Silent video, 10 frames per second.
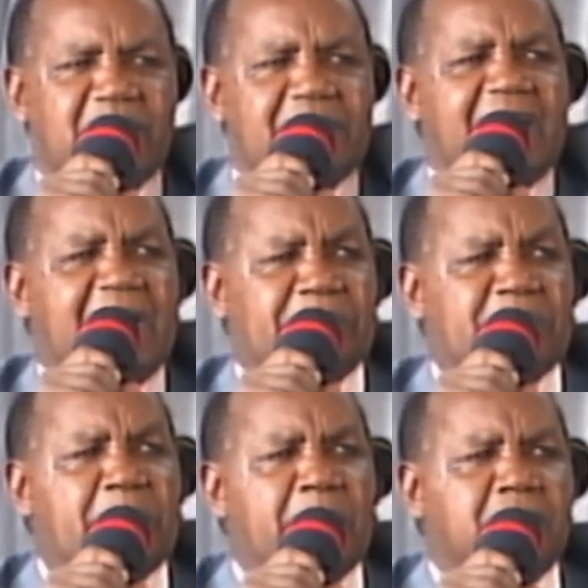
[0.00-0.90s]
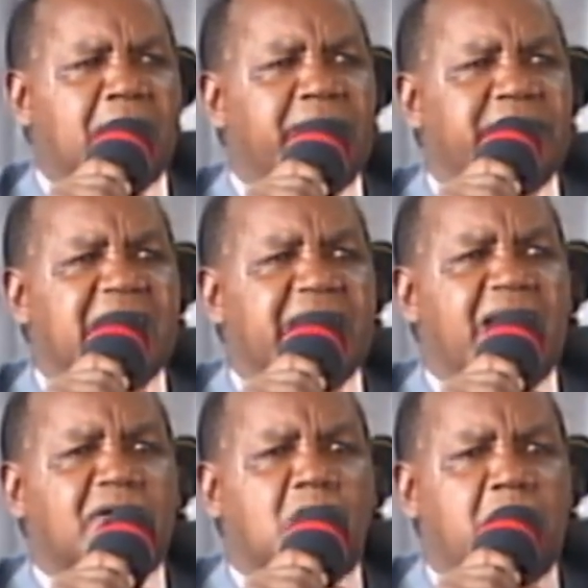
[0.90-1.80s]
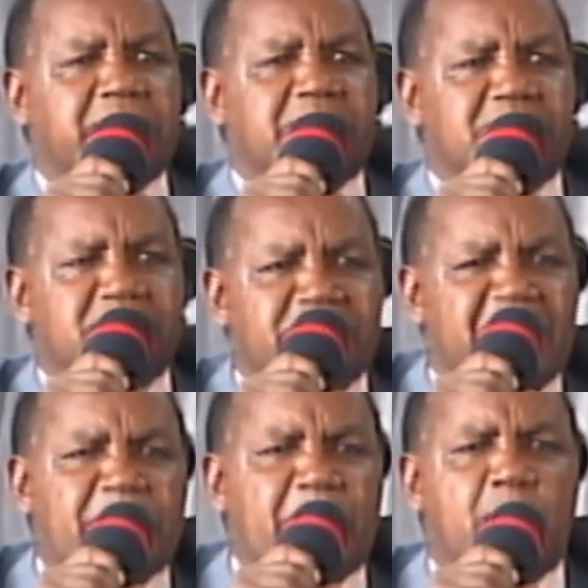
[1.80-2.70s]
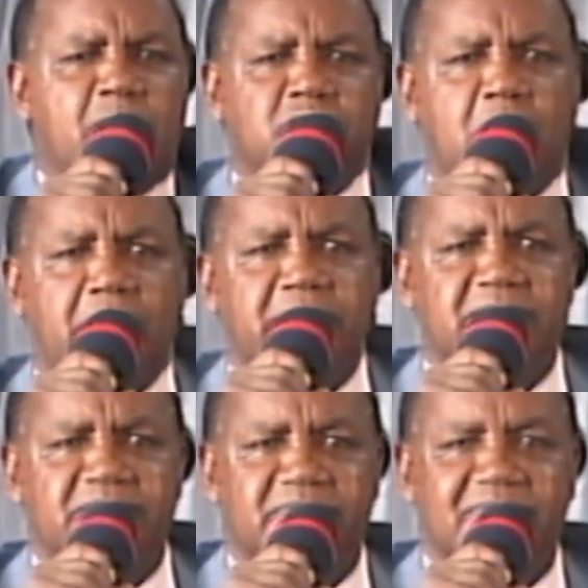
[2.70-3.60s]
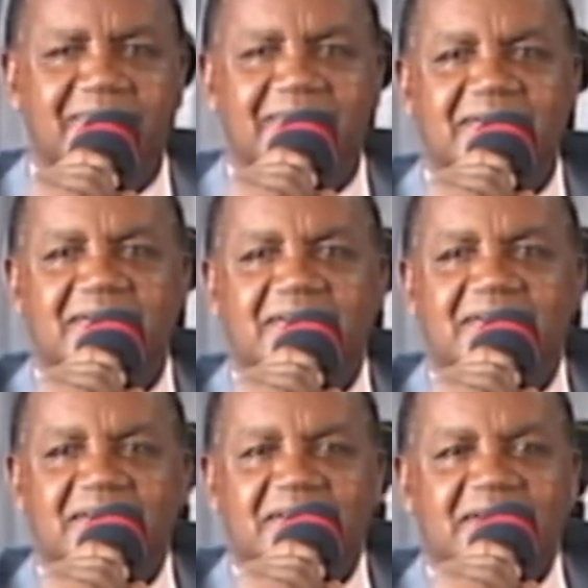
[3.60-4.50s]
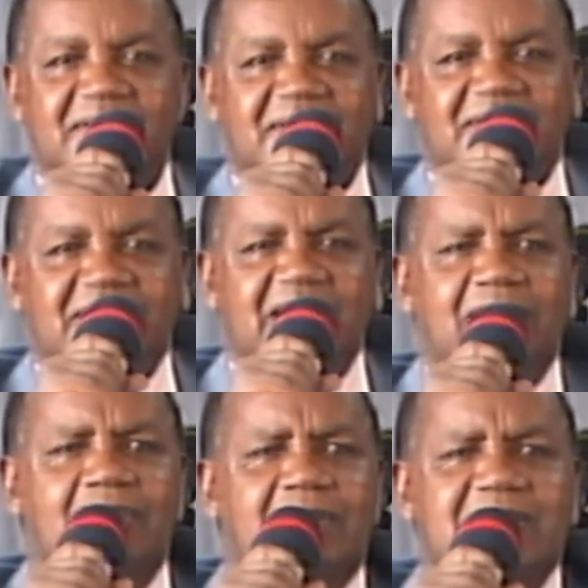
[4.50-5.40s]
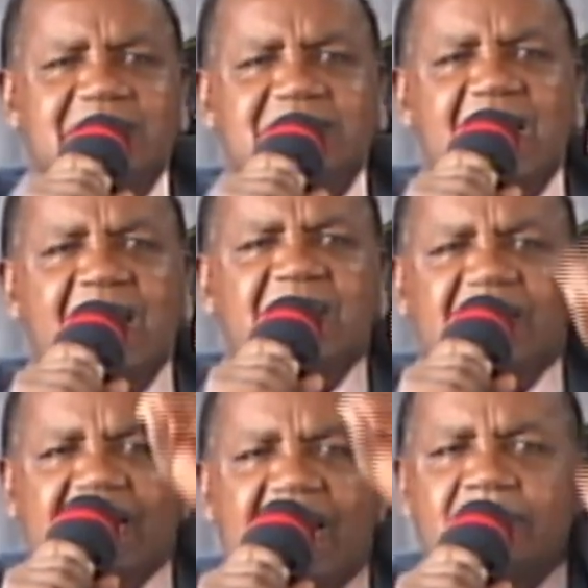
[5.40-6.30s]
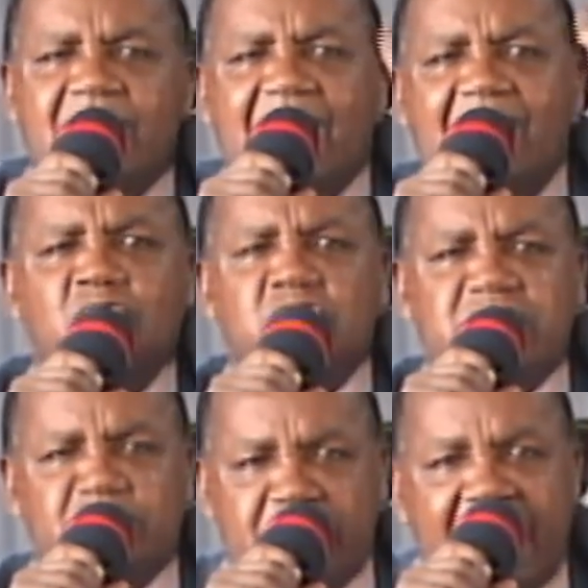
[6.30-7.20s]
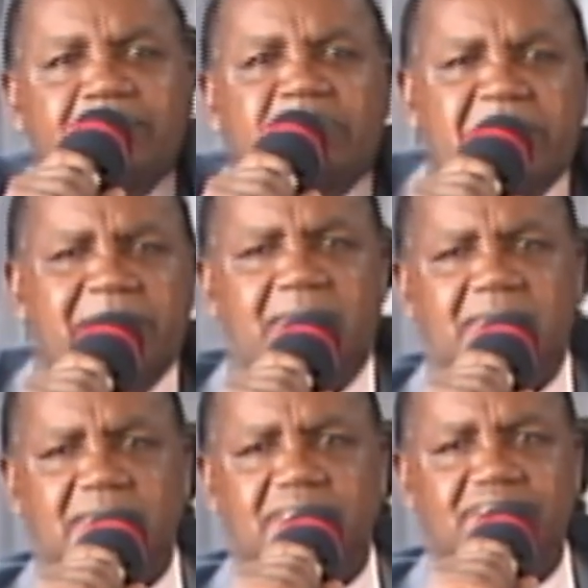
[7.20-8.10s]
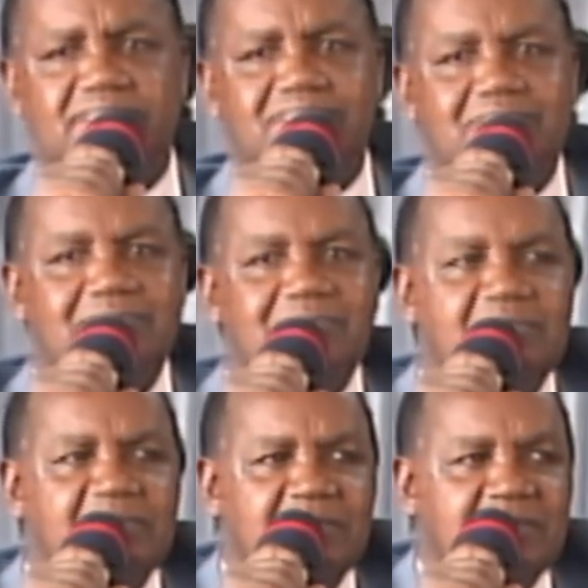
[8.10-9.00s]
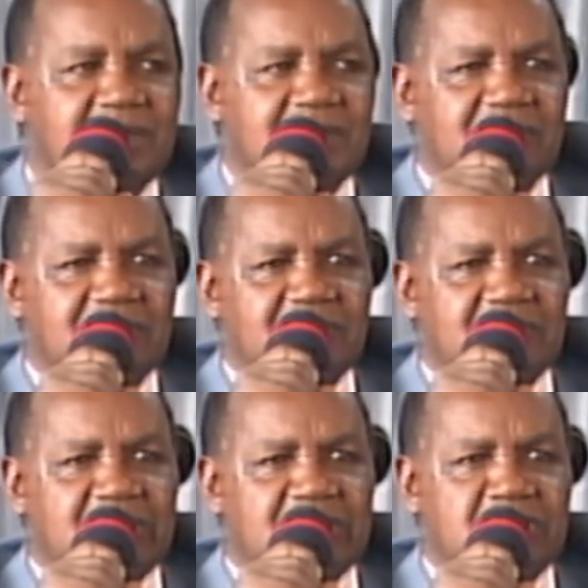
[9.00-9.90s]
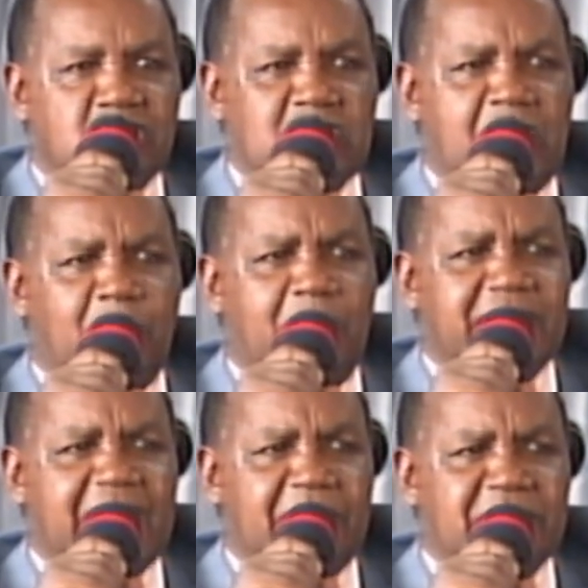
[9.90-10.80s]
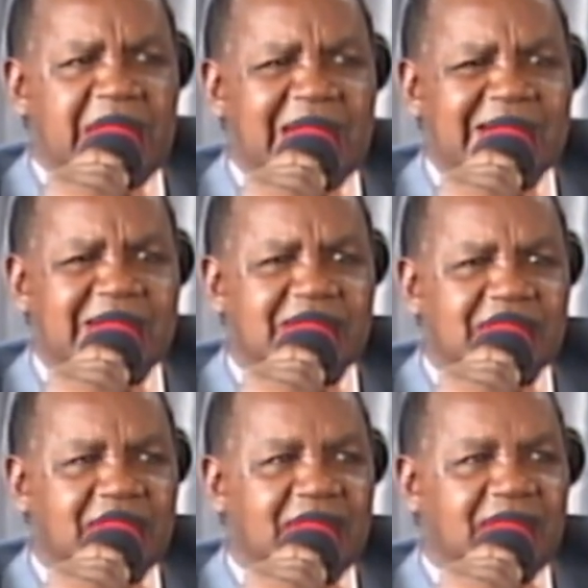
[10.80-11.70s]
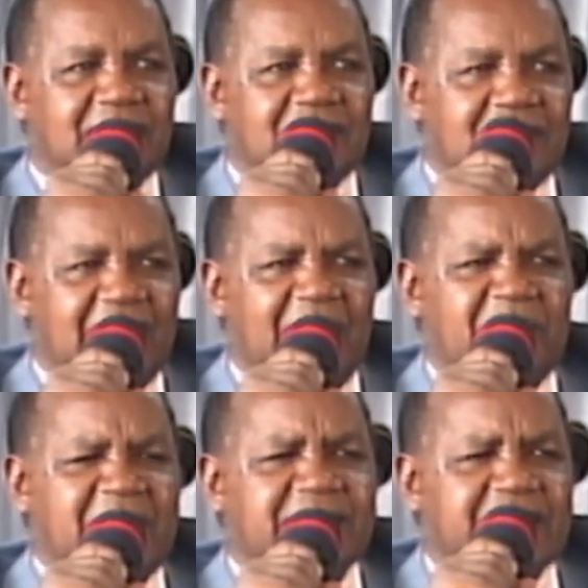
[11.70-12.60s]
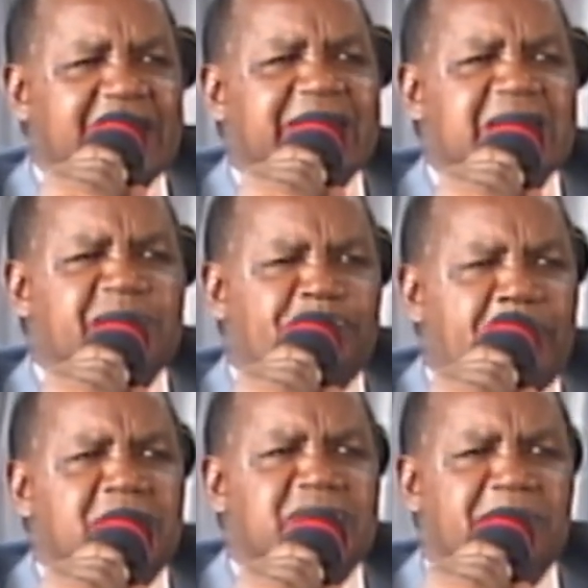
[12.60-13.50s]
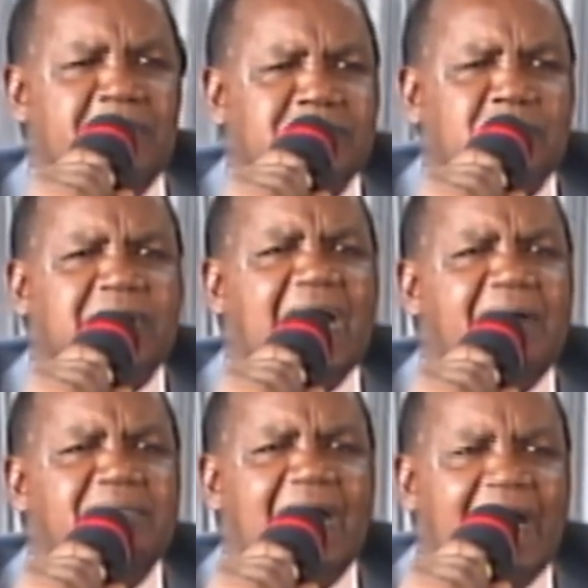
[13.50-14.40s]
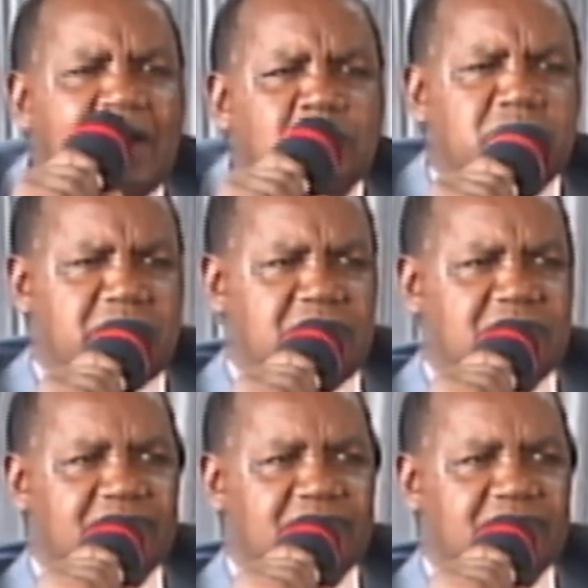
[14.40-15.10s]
there are people that are called the people of God. The Lord is saying, come out, my people. You know what that means? It means it is possible to come out. I